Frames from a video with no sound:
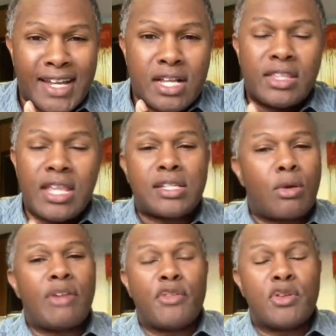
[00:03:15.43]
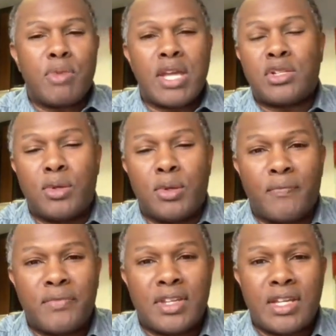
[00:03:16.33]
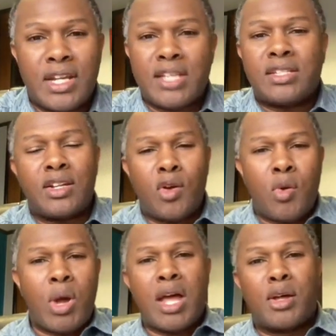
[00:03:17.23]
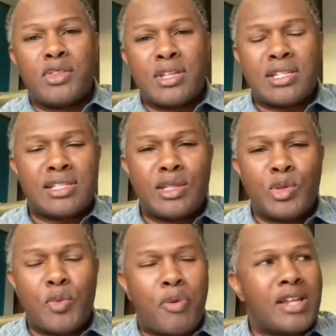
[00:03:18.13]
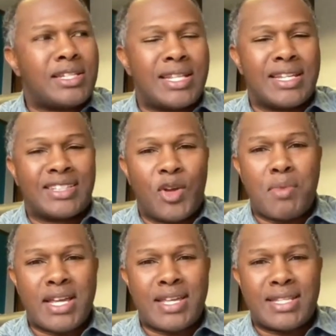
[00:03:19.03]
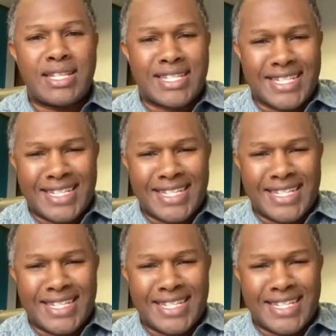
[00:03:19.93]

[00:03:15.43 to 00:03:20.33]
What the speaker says: That's how I first met you. And I said, oh, wow, this is the new president. Oh, my goodness.